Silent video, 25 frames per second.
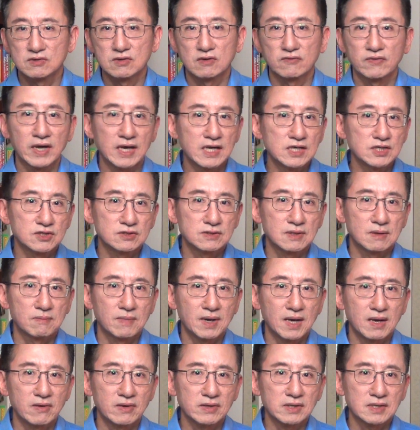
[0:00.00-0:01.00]
of Asian
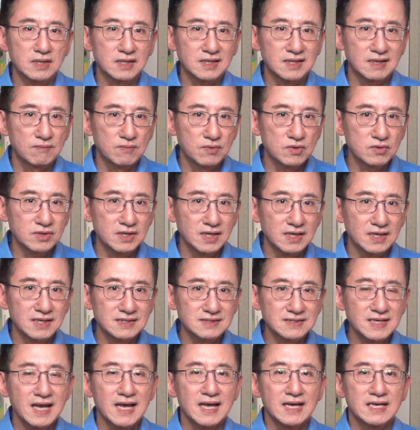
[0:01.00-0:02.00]
American
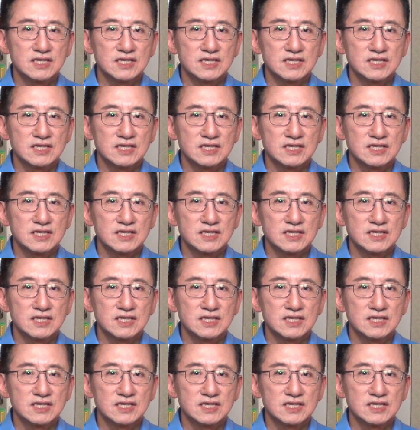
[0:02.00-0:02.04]
communities